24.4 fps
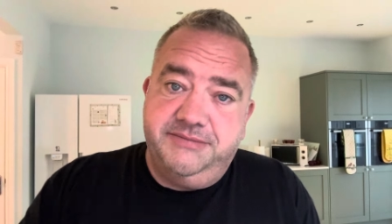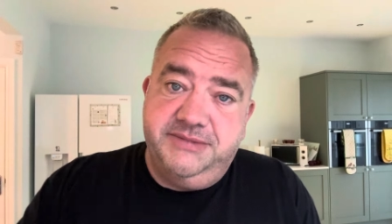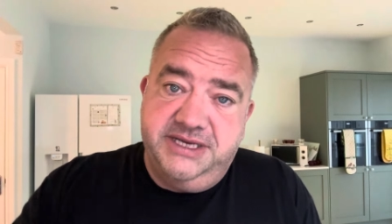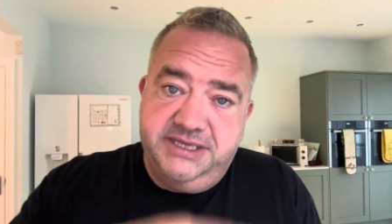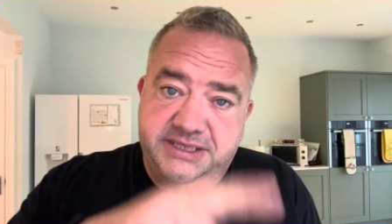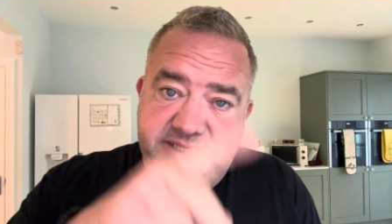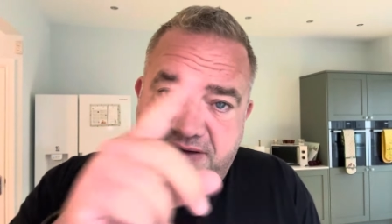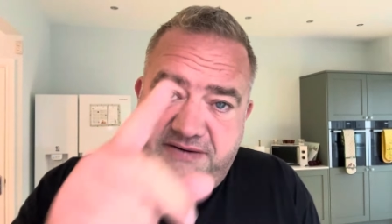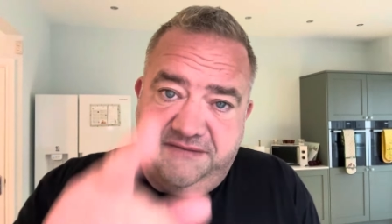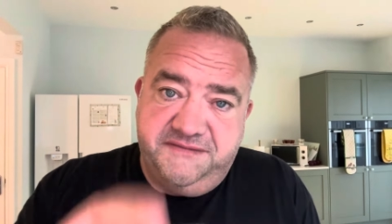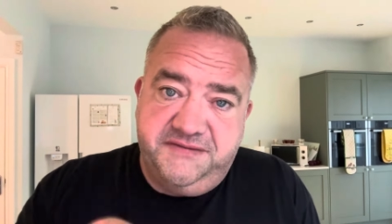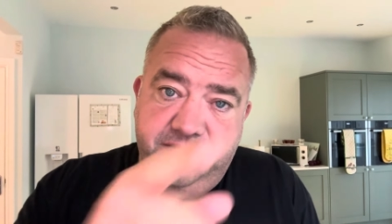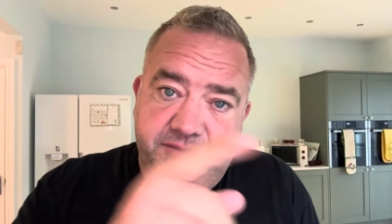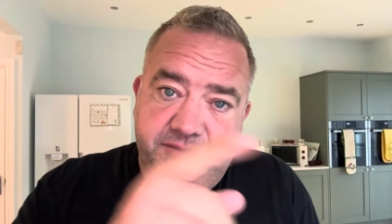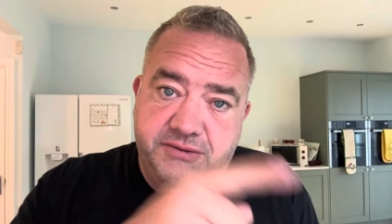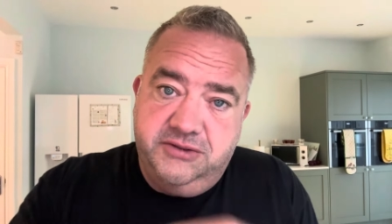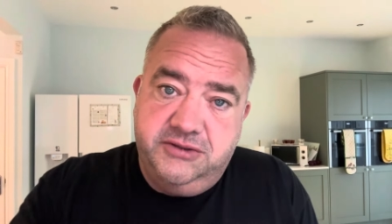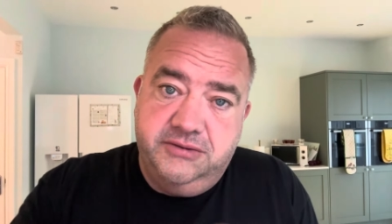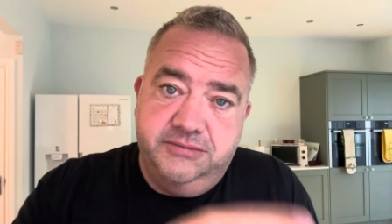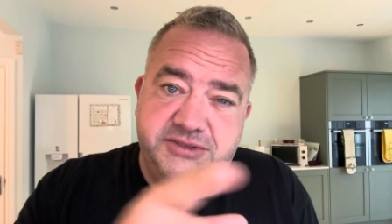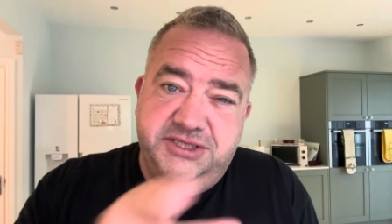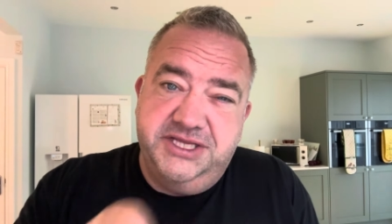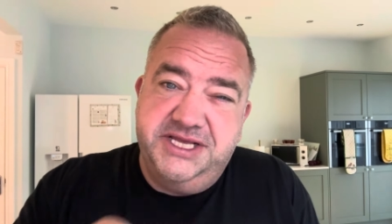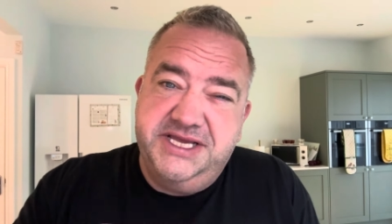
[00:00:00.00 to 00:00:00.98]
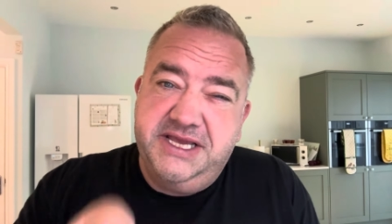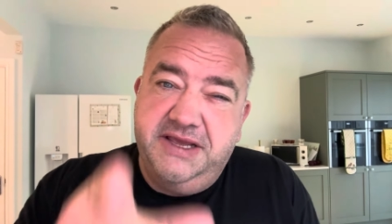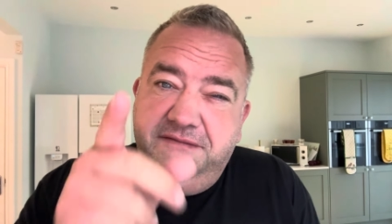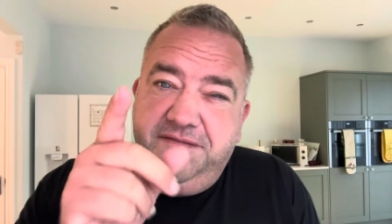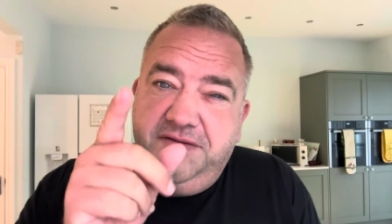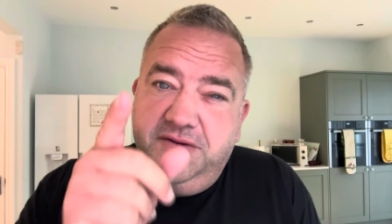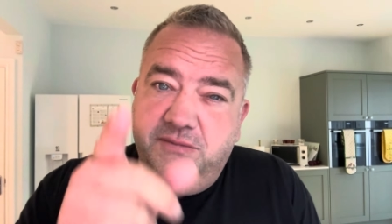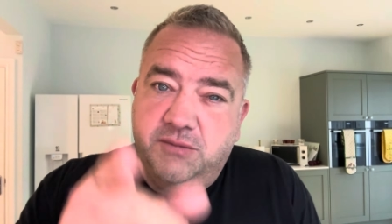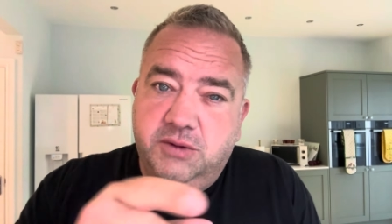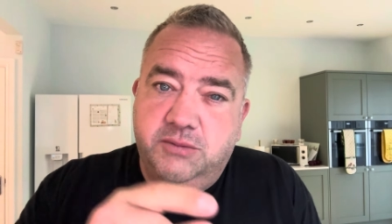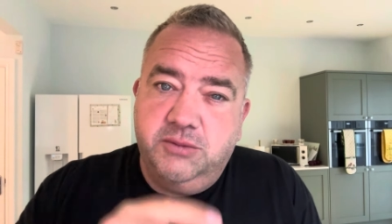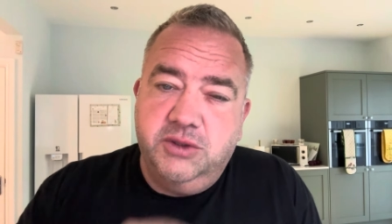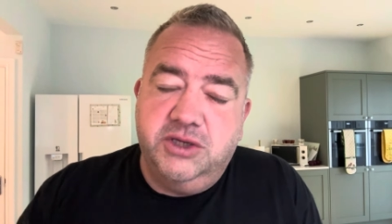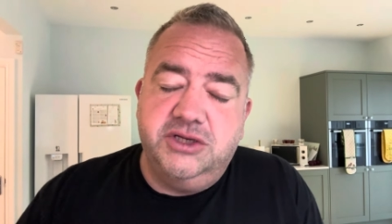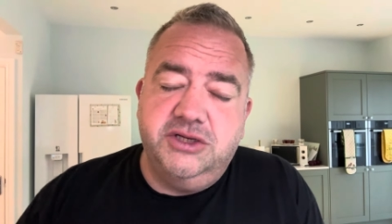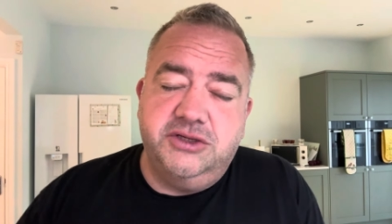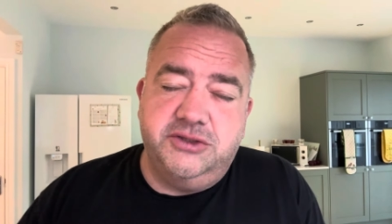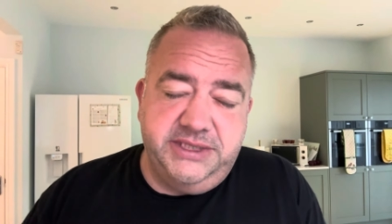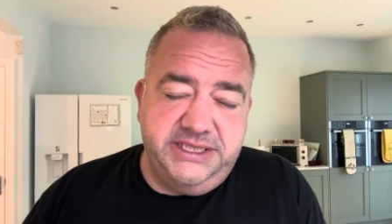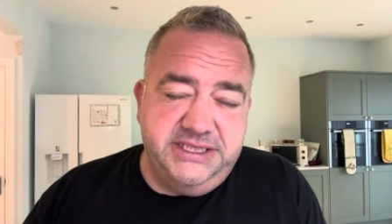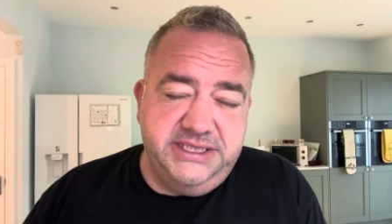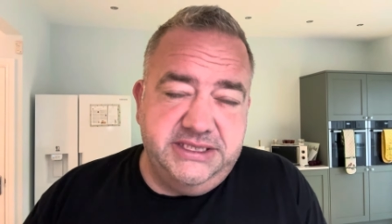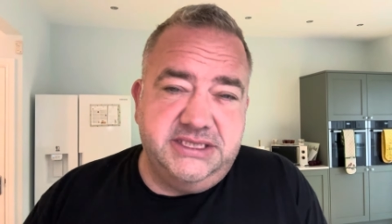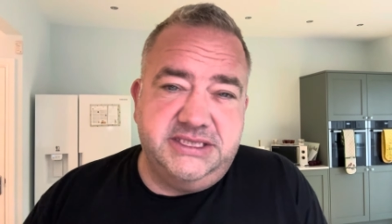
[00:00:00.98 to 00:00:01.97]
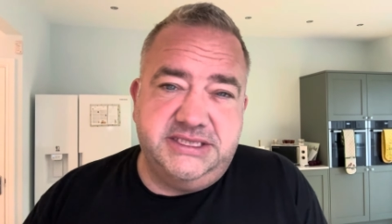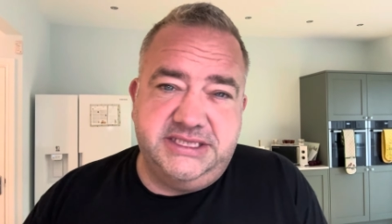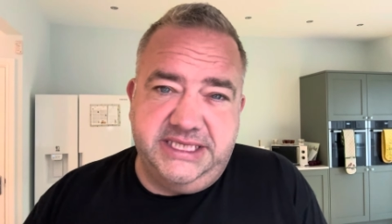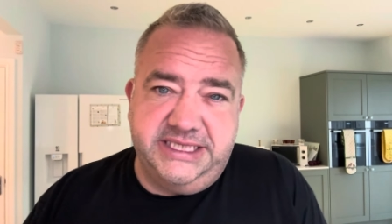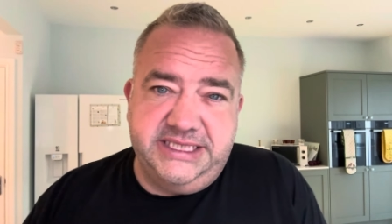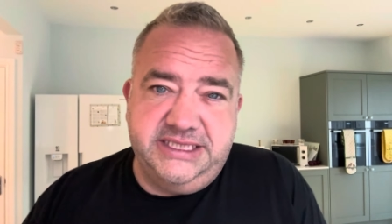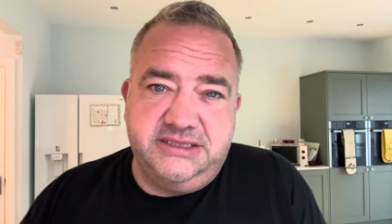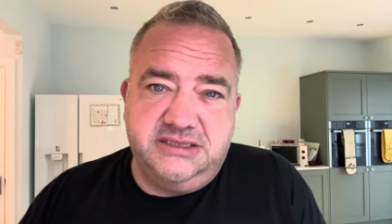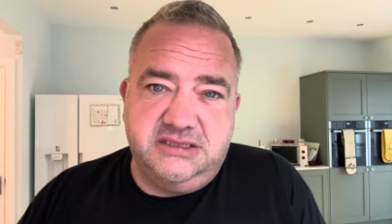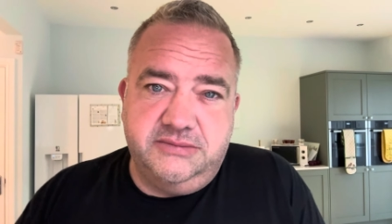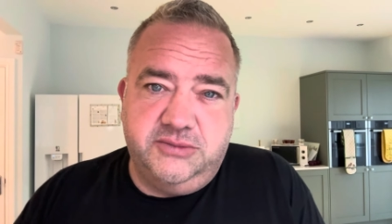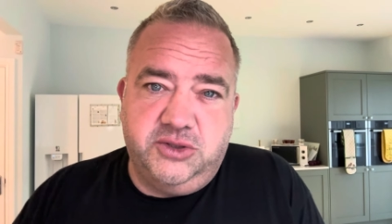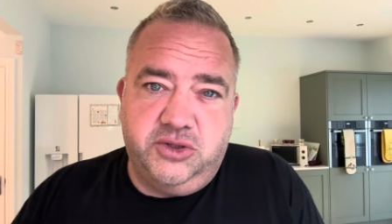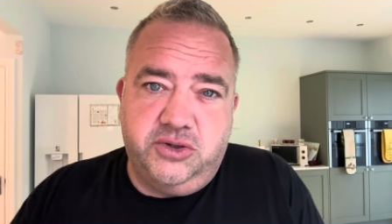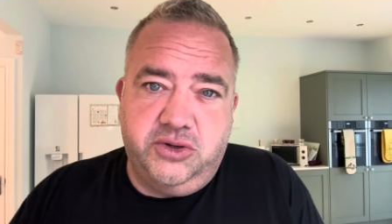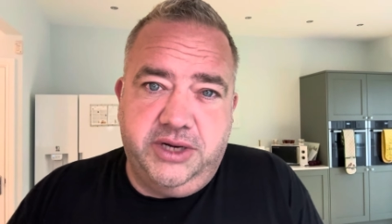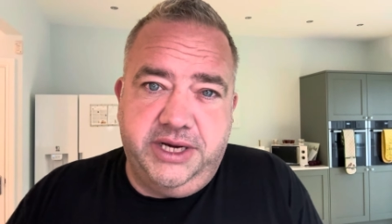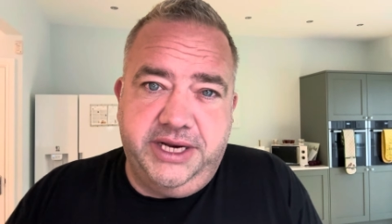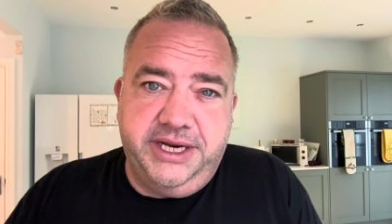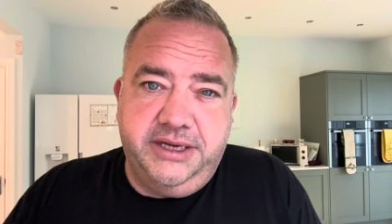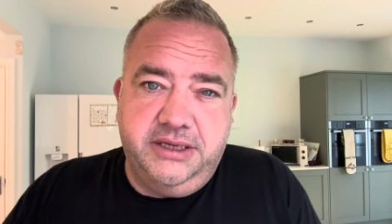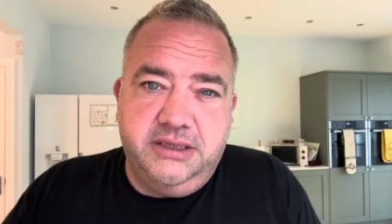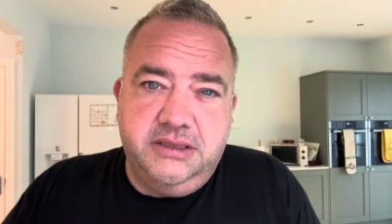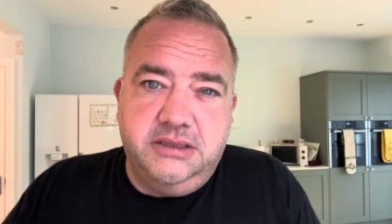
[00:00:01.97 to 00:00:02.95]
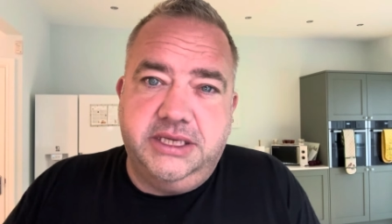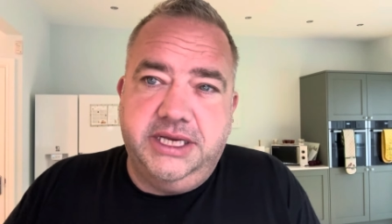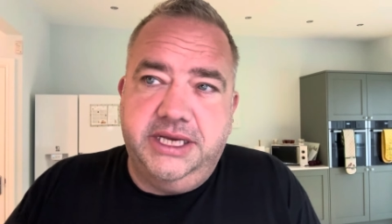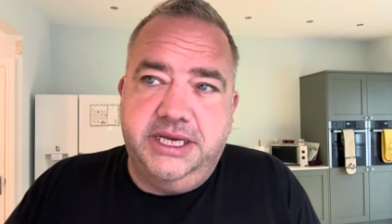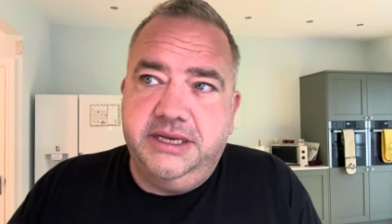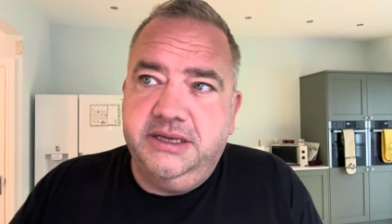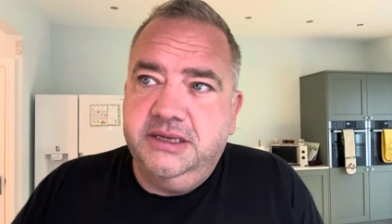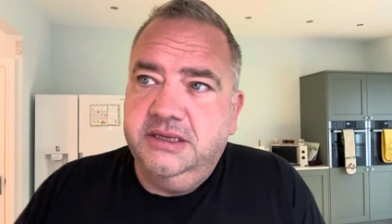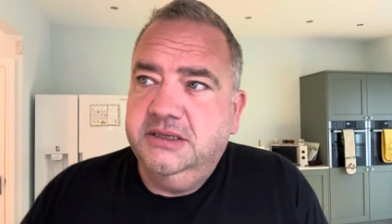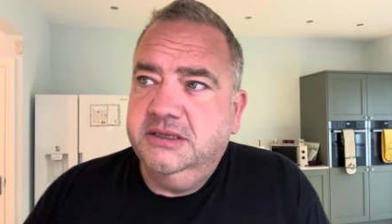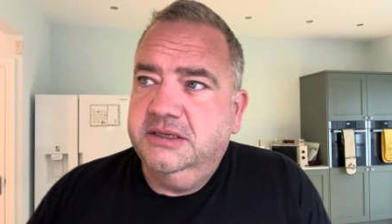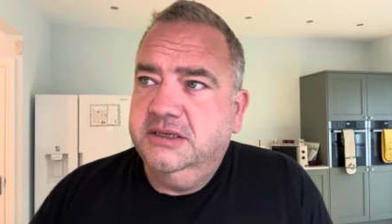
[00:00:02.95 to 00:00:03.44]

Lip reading: make the afternoon, come to the evening one. We're going to do it at 6 tomorrow night, okay?